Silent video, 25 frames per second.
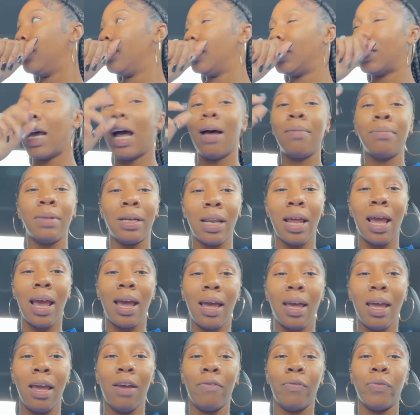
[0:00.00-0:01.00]
time to
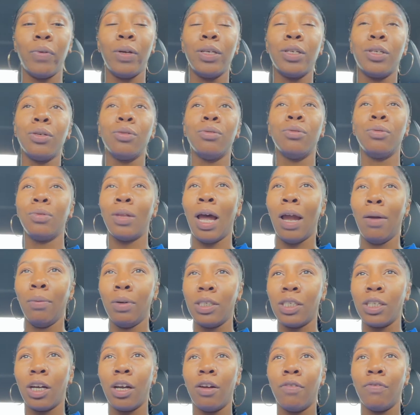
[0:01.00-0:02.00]
that if we do like
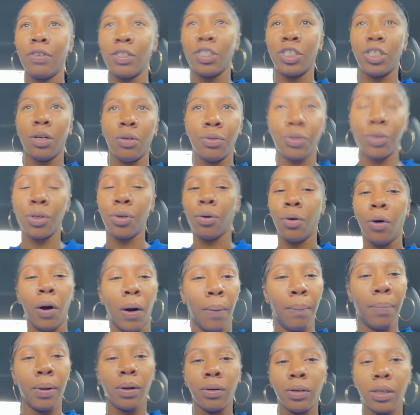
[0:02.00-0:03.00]
reserve a shelter
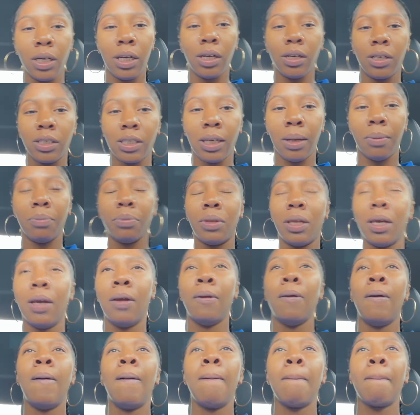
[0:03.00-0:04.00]
or a building or something
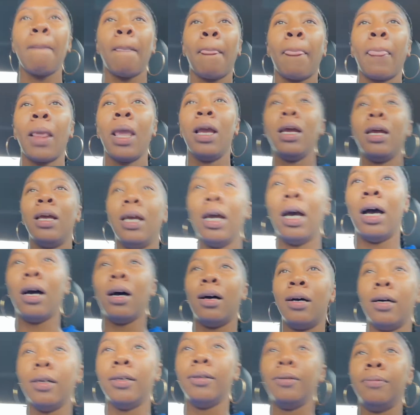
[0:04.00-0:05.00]

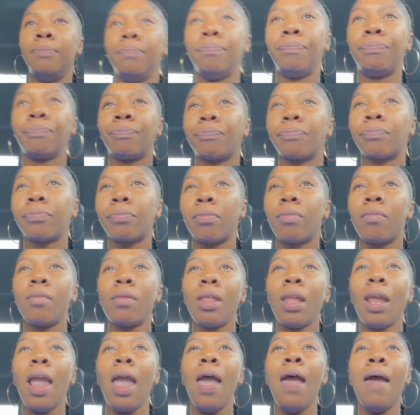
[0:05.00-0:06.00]
um
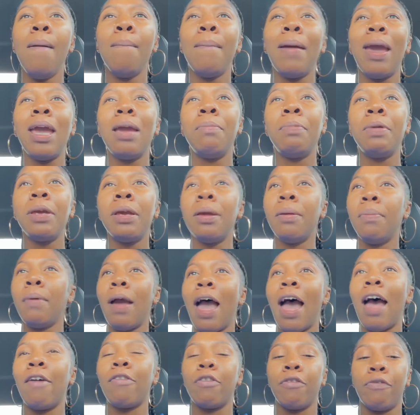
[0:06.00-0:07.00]
and maybe
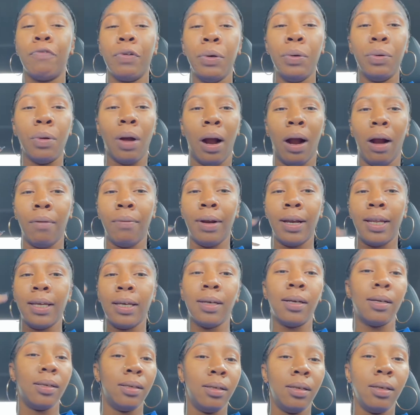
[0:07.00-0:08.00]
have the food already
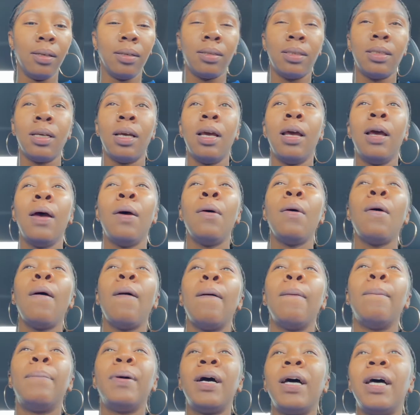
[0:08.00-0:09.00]
cooked
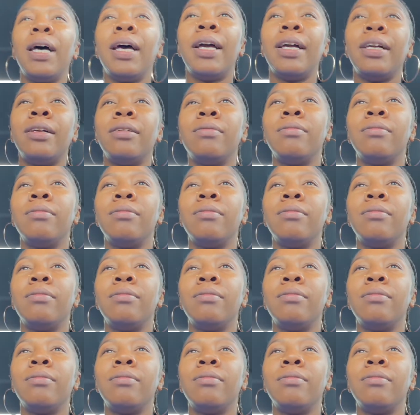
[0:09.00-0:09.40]
but